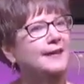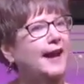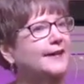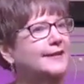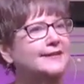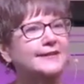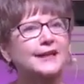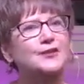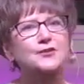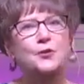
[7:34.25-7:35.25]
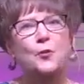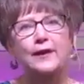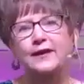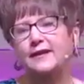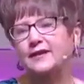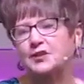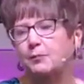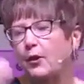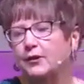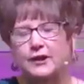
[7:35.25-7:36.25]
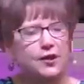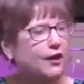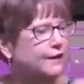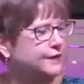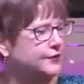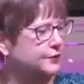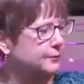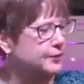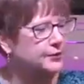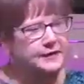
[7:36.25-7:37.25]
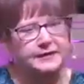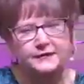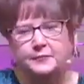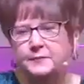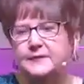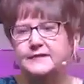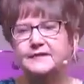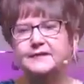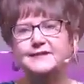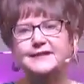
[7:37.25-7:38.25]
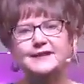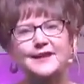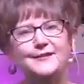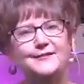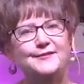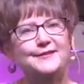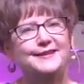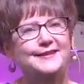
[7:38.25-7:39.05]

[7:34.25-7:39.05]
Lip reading: and it's enjoying sparking off into a million different pieces of itself,